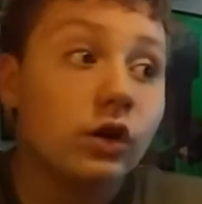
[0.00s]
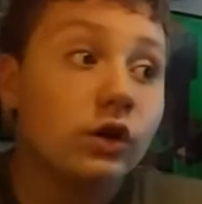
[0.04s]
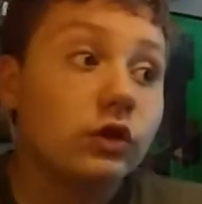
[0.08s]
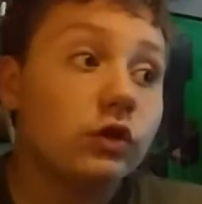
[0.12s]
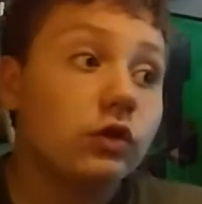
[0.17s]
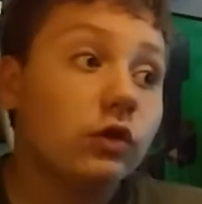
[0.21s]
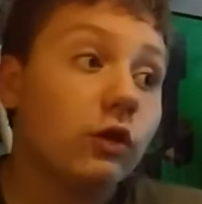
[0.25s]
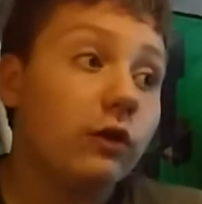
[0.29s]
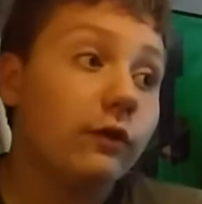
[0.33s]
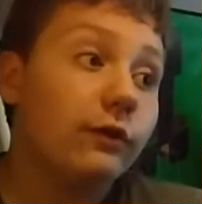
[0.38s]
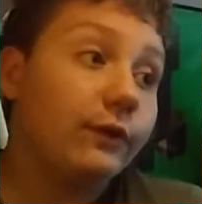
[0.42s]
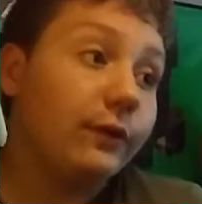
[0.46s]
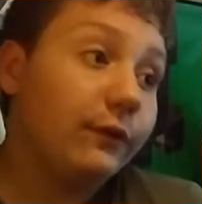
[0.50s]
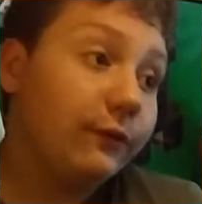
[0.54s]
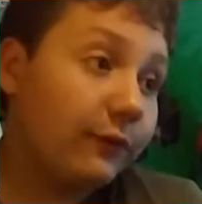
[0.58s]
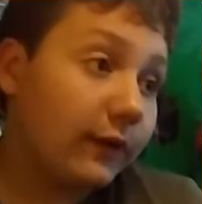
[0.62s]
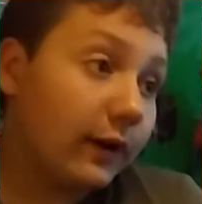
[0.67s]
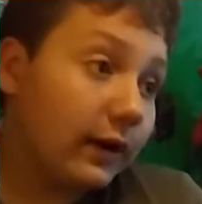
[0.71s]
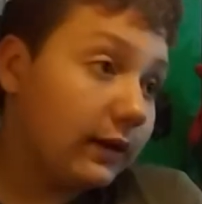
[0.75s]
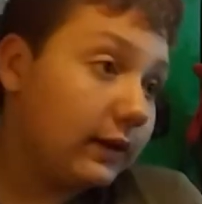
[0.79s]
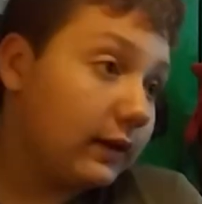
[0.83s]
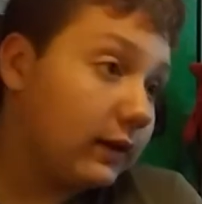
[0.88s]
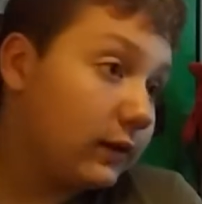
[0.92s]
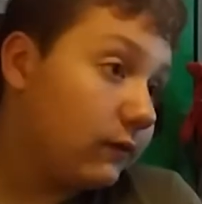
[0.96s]
So if you
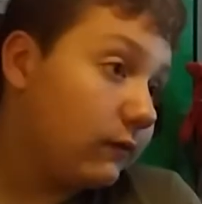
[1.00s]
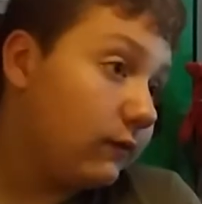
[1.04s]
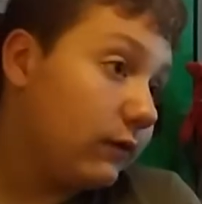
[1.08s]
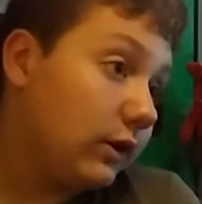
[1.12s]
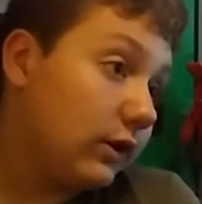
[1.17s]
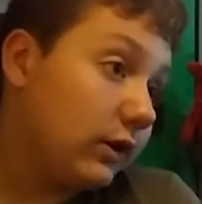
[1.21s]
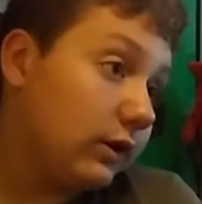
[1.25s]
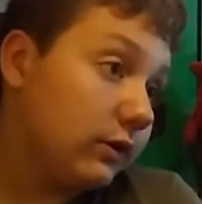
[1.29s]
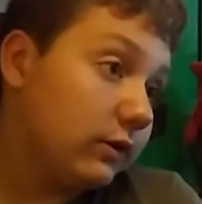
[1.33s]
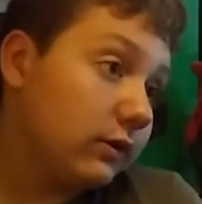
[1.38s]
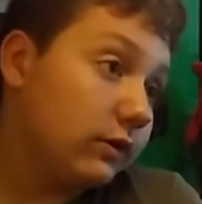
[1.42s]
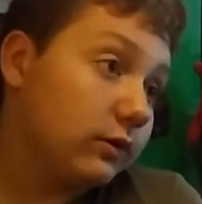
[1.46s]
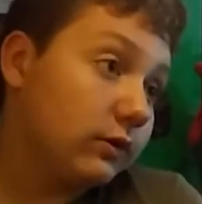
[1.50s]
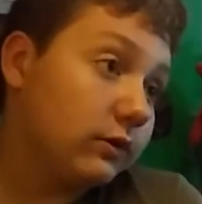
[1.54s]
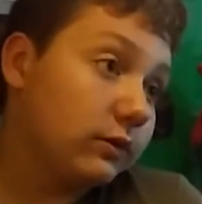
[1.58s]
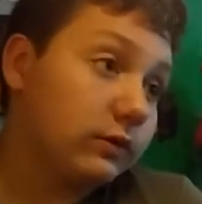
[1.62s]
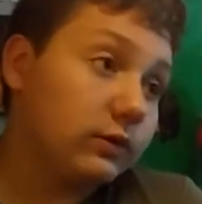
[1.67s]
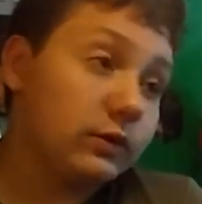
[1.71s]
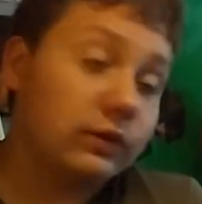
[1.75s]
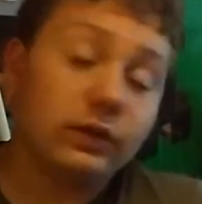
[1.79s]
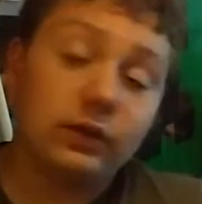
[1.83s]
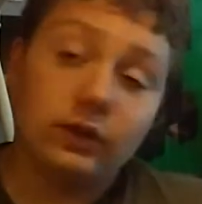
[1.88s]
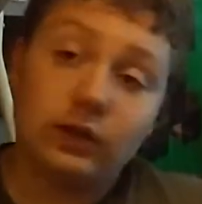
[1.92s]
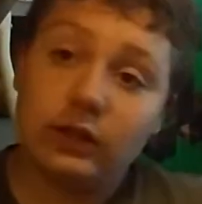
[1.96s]
find these
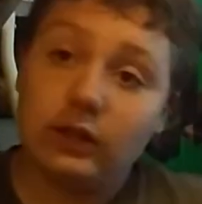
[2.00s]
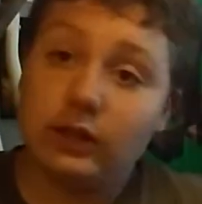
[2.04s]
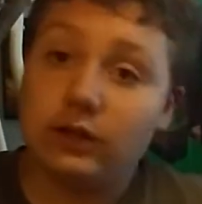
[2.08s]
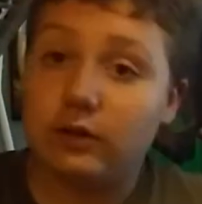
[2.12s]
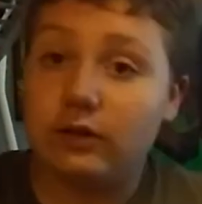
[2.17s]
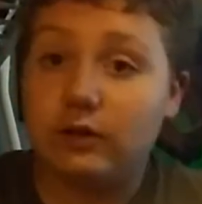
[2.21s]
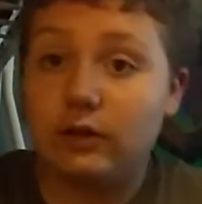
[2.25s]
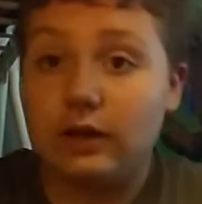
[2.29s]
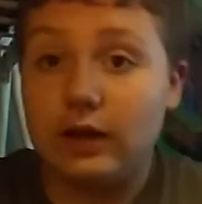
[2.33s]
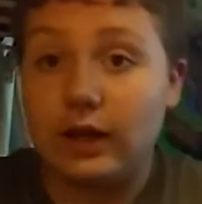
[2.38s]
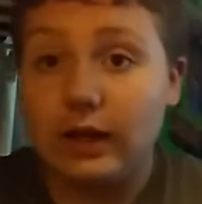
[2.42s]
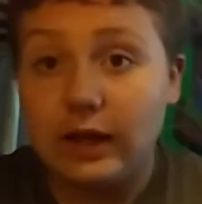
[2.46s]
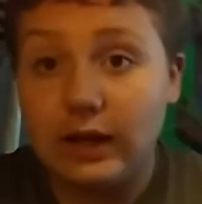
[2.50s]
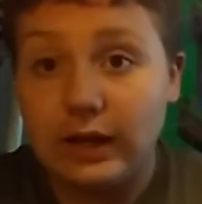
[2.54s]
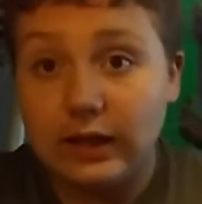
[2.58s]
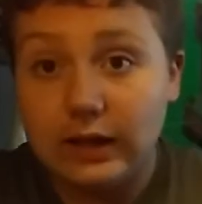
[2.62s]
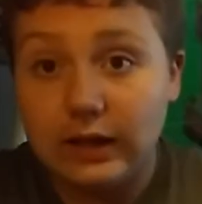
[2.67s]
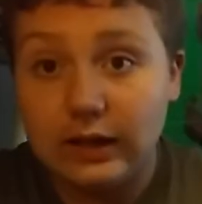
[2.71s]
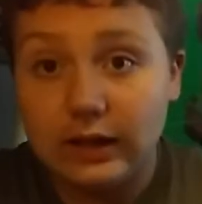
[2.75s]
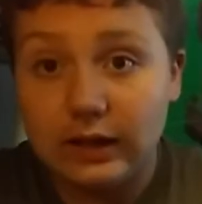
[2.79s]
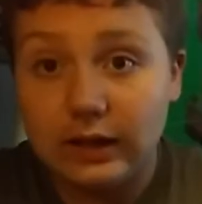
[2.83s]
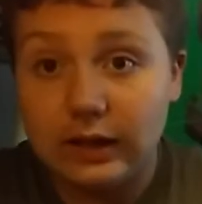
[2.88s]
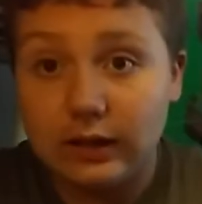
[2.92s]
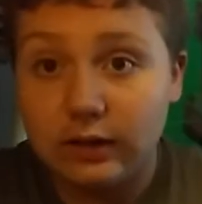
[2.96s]
videos
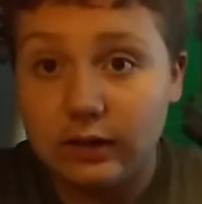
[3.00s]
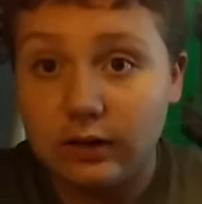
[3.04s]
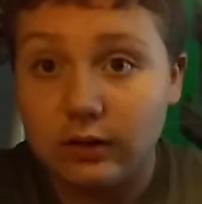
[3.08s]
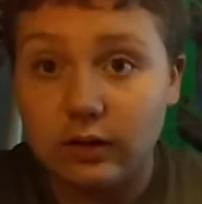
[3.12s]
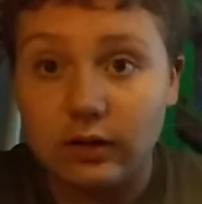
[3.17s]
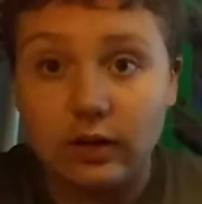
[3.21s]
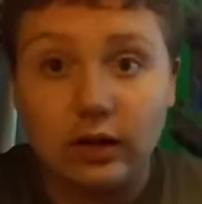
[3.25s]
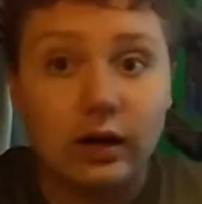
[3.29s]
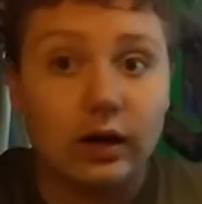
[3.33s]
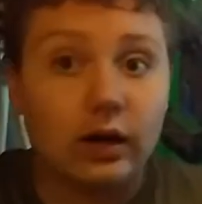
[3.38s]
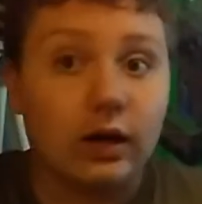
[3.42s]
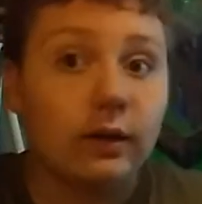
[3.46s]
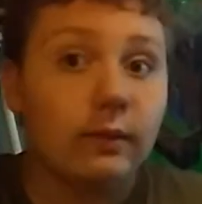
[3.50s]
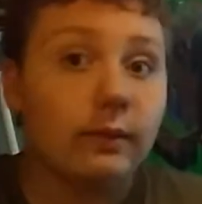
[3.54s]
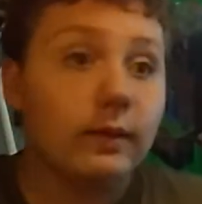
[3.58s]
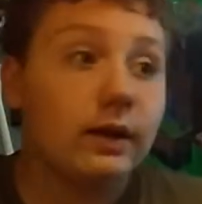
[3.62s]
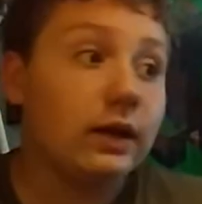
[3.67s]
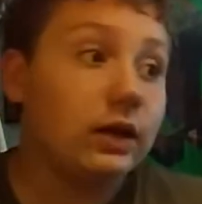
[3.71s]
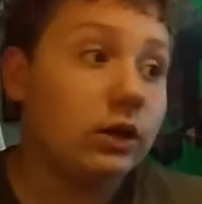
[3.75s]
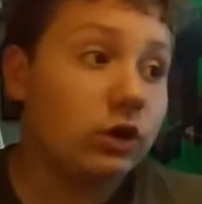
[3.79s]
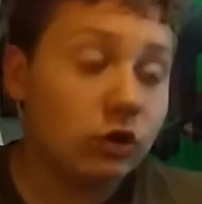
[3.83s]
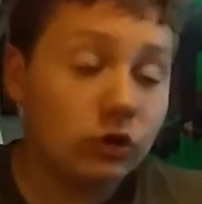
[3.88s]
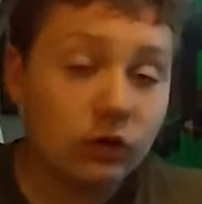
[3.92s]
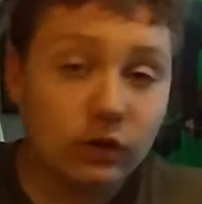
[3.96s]
entertaining,
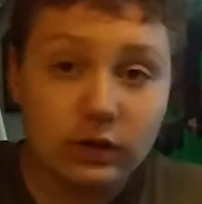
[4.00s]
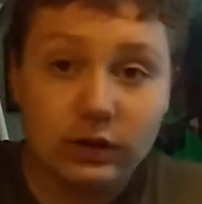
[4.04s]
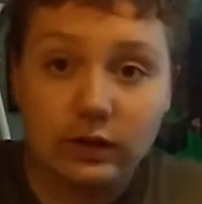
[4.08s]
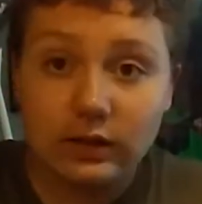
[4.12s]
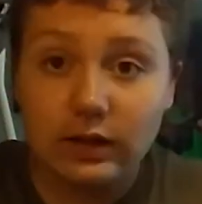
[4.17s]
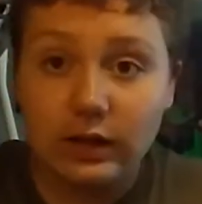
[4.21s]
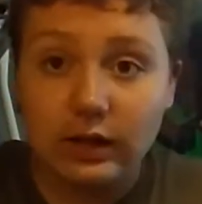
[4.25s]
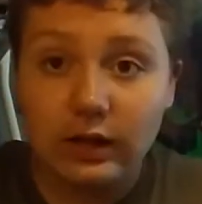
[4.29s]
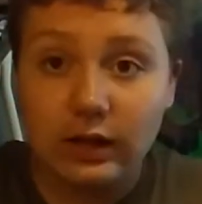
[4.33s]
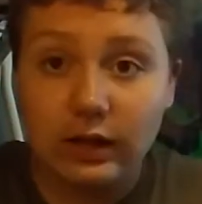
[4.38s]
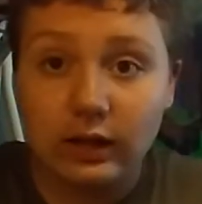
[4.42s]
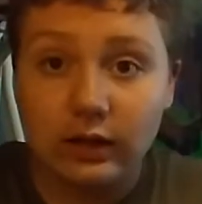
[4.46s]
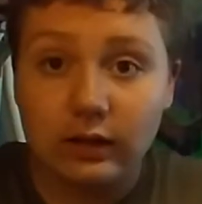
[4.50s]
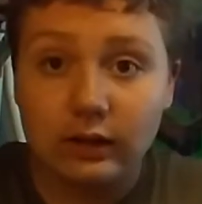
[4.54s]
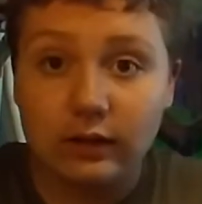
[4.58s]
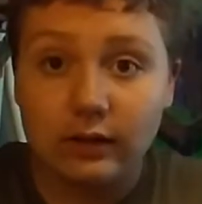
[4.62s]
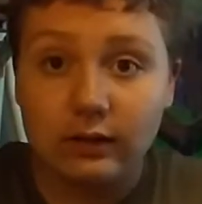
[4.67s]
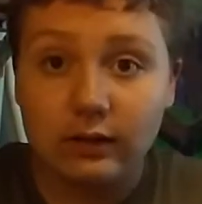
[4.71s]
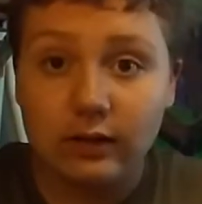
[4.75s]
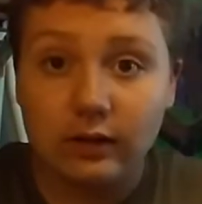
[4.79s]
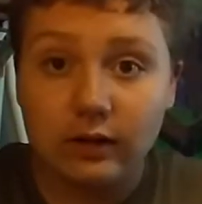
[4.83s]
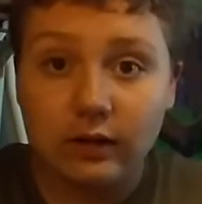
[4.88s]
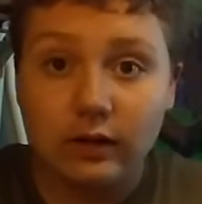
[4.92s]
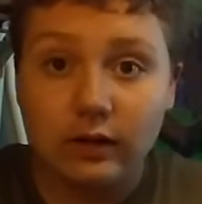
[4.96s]
interesting,